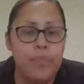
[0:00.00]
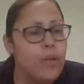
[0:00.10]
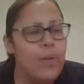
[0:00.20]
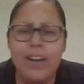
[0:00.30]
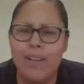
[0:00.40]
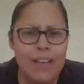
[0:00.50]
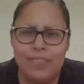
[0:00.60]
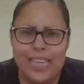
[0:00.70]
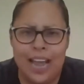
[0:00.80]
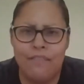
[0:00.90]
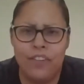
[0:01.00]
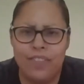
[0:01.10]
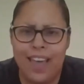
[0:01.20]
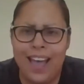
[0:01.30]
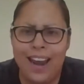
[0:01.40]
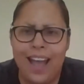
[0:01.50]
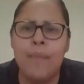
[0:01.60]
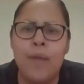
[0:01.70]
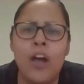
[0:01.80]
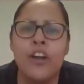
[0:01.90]
We don't have time for that.
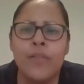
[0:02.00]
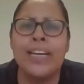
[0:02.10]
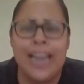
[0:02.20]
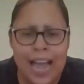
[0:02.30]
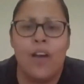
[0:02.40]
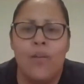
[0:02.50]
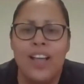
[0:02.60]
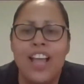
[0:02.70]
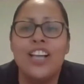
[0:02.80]
I'm hungry now.